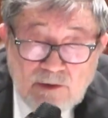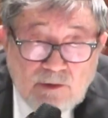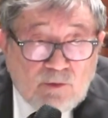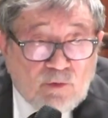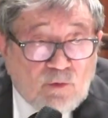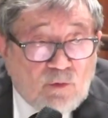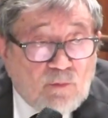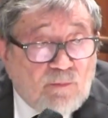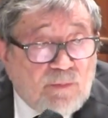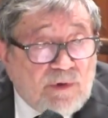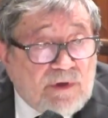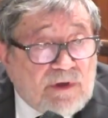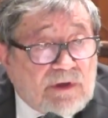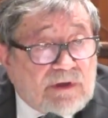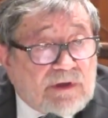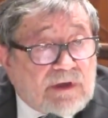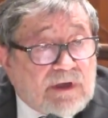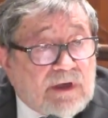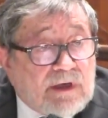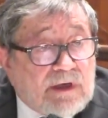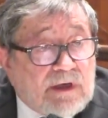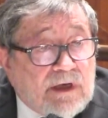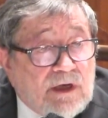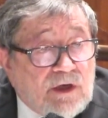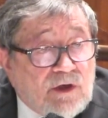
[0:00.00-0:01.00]
To build
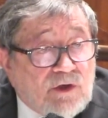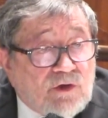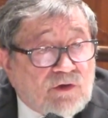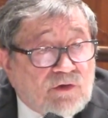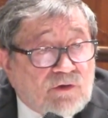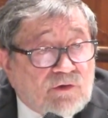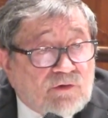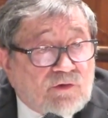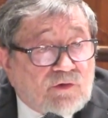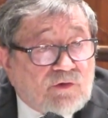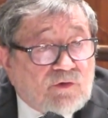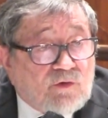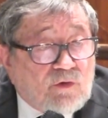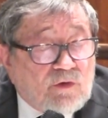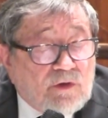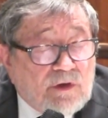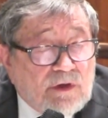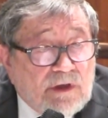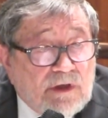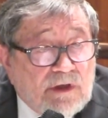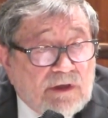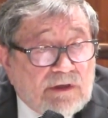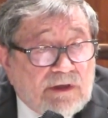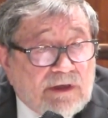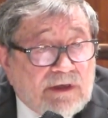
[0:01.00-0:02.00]
a nation, you
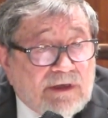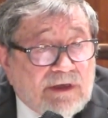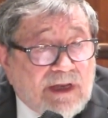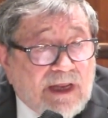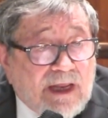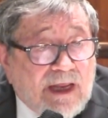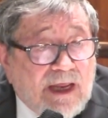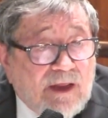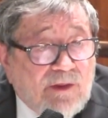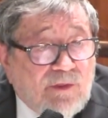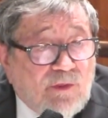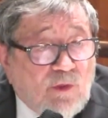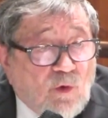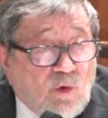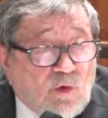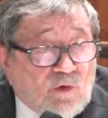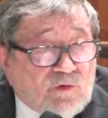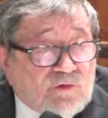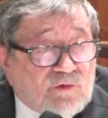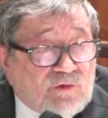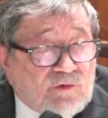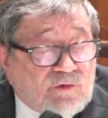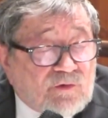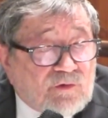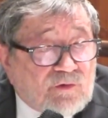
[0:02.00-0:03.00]
need an
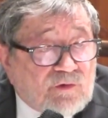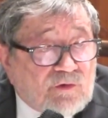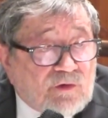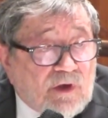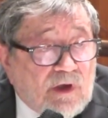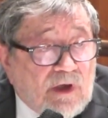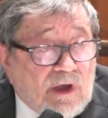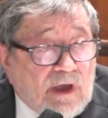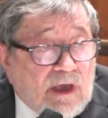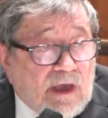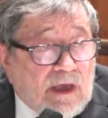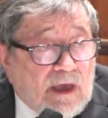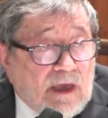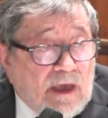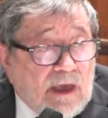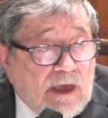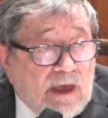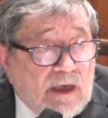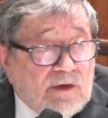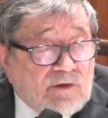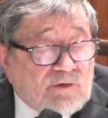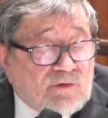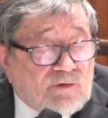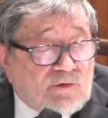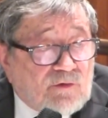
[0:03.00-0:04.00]
ethos,
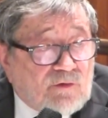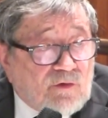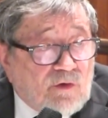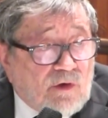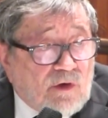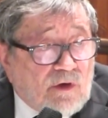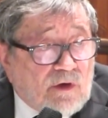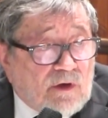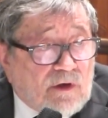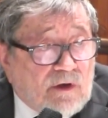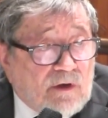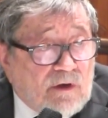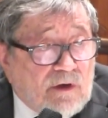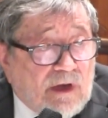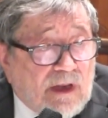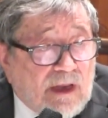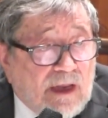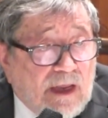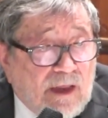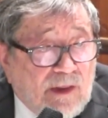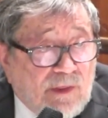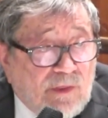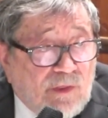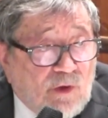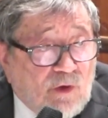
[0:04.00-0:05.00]
historical
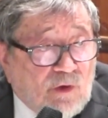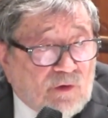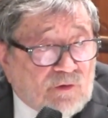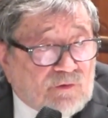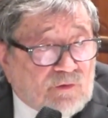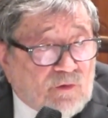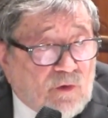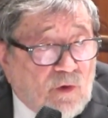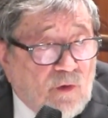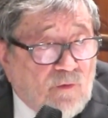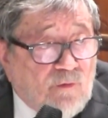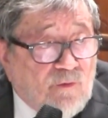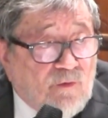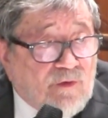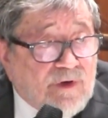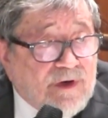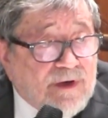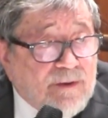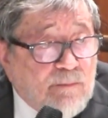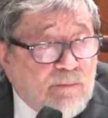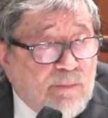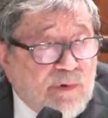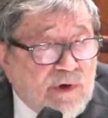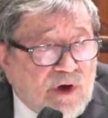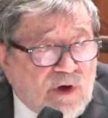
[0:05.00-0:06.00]
ethos of
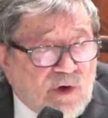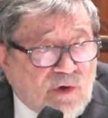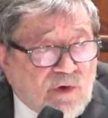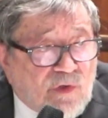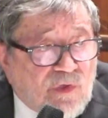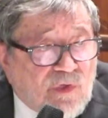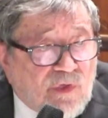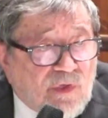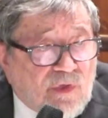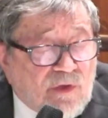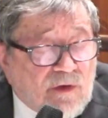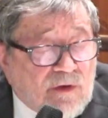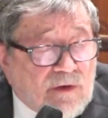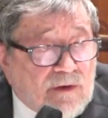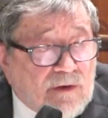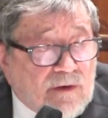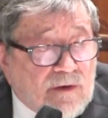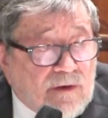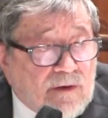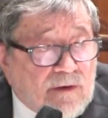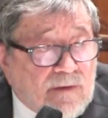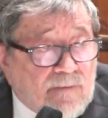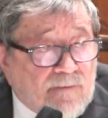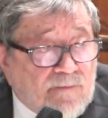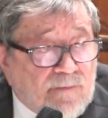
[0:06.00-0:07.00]
rebirth,
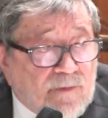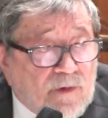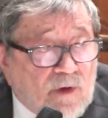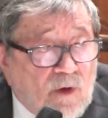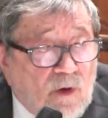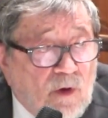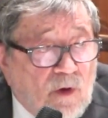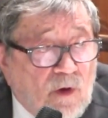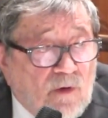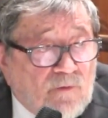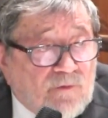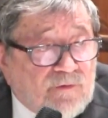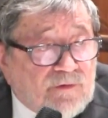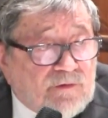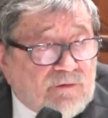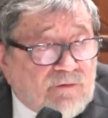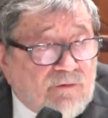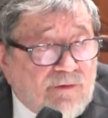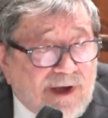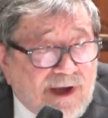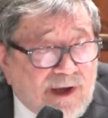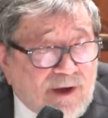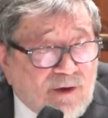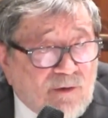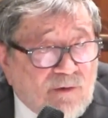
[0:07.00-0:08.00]
of
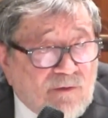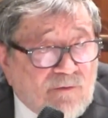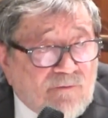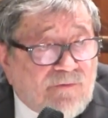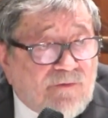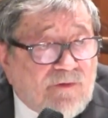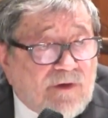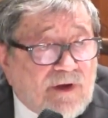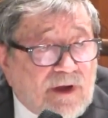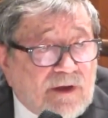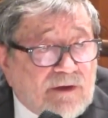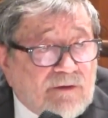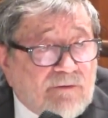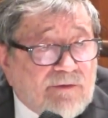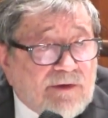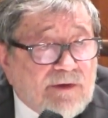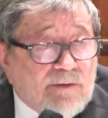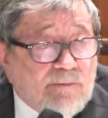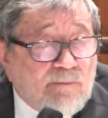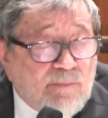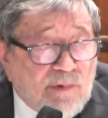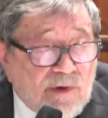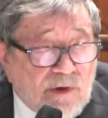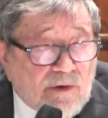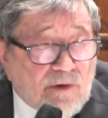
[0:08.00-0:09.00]
triumph and
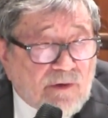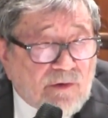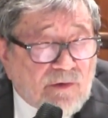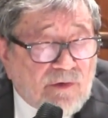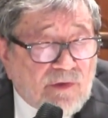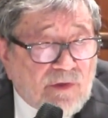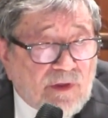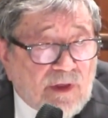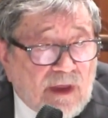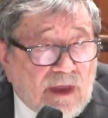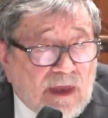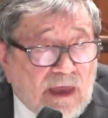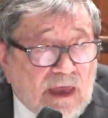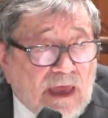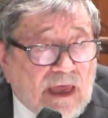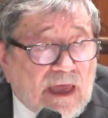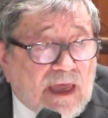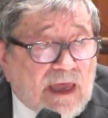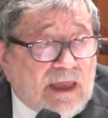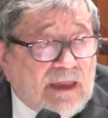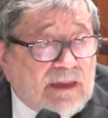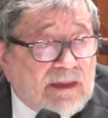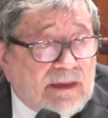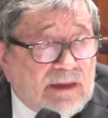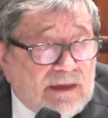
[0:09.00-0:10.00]
rebirth.
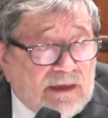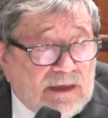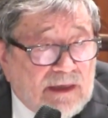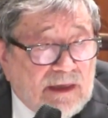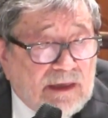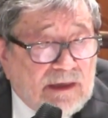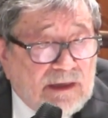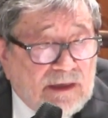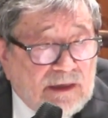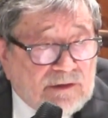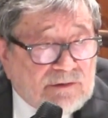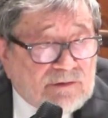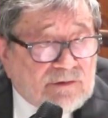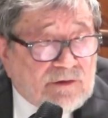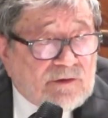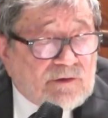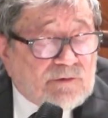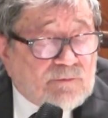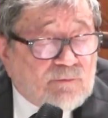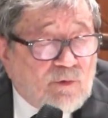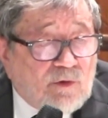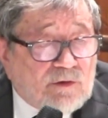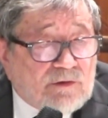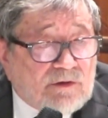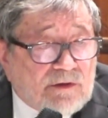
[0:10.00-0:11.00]
And th this
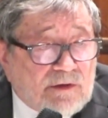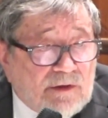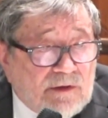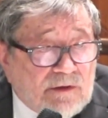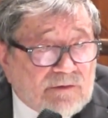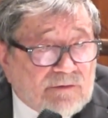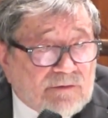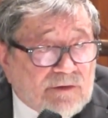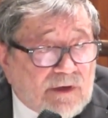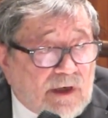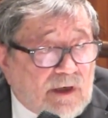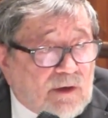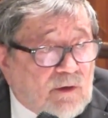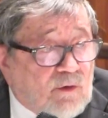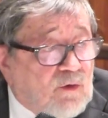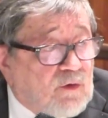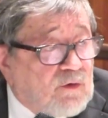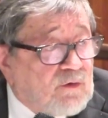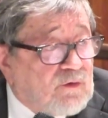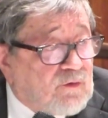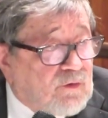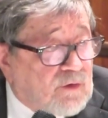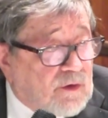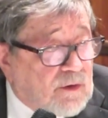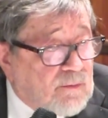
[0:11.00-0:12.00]
is what Israel
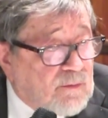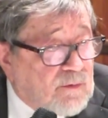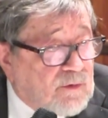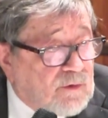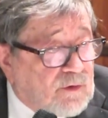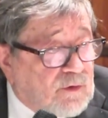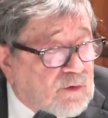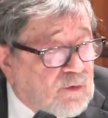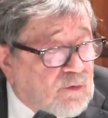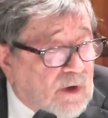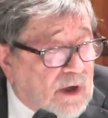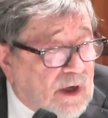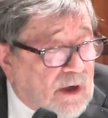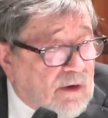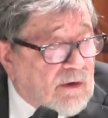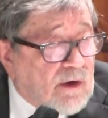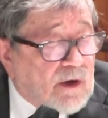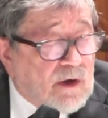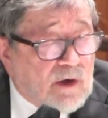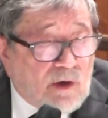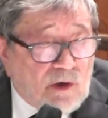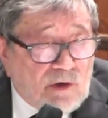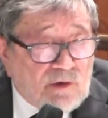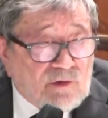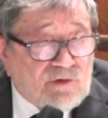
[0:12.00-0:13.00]
contributes to our
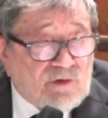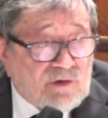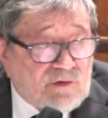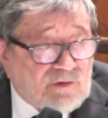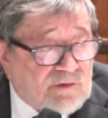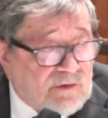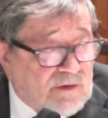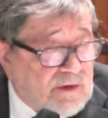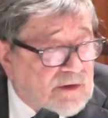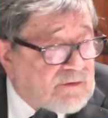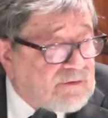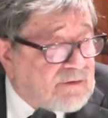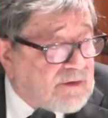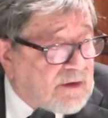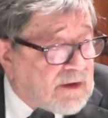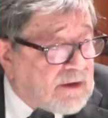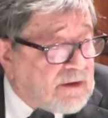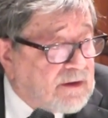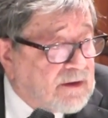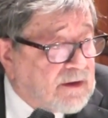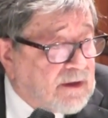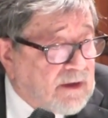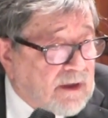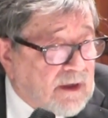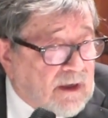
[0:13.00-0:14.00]
consciousness
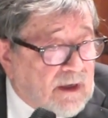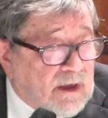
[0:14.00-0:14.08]
here.